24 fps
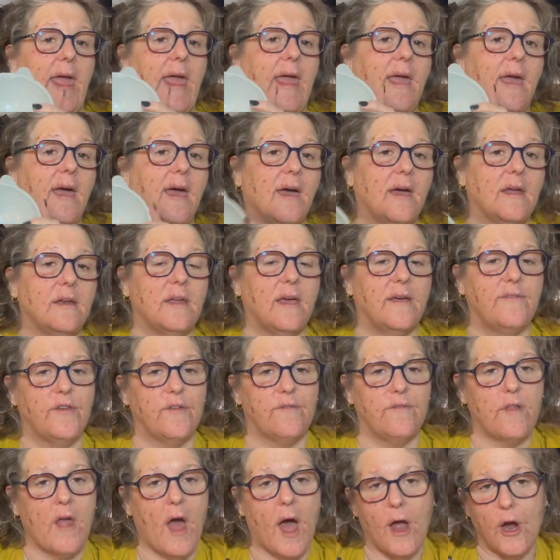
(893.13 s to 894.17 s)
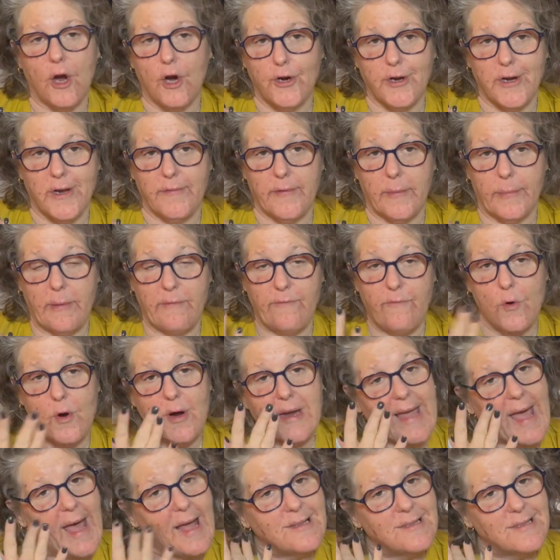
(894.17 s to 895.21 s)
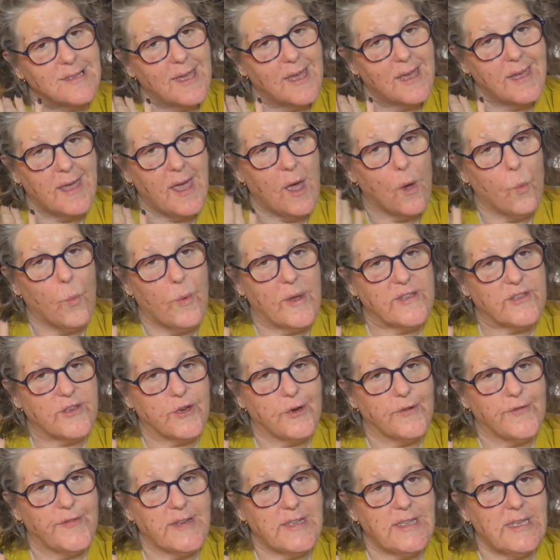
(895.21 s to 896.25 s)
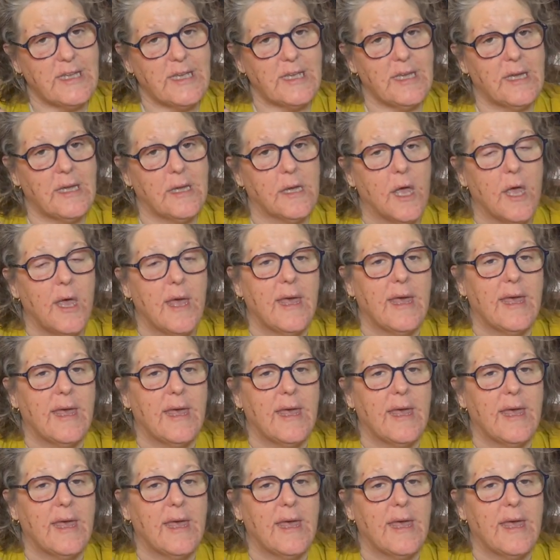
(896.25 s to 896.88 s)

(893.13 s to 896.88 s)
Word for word: and if you've not heard of it before, cats can get whisker fatigue